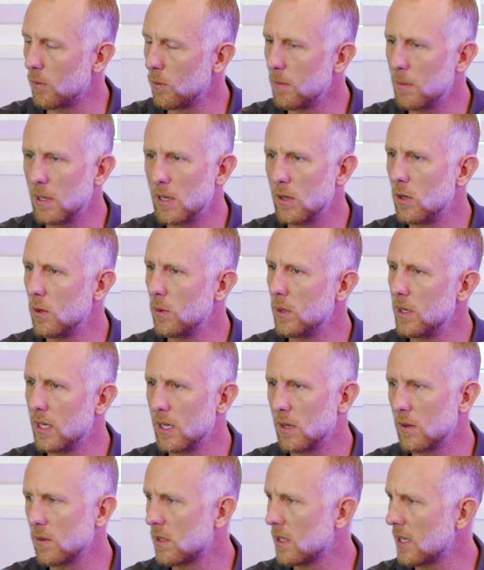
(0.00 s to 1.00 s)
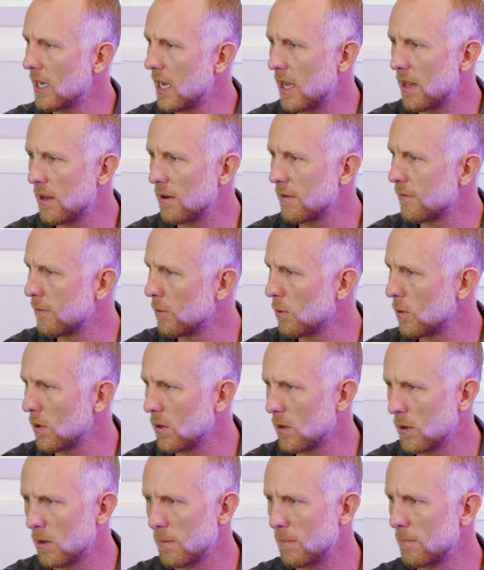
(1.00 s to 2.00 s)
We've been doing deals together
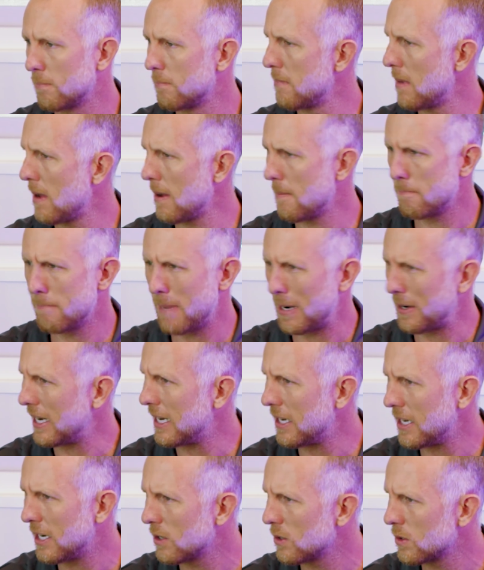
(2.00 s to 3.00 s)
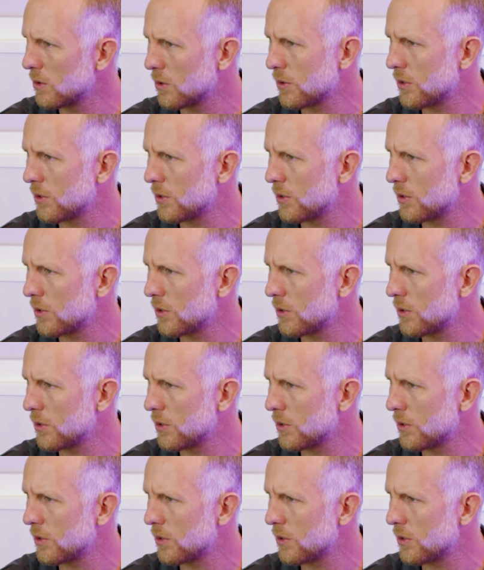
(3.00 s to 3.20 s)
for about 8 years or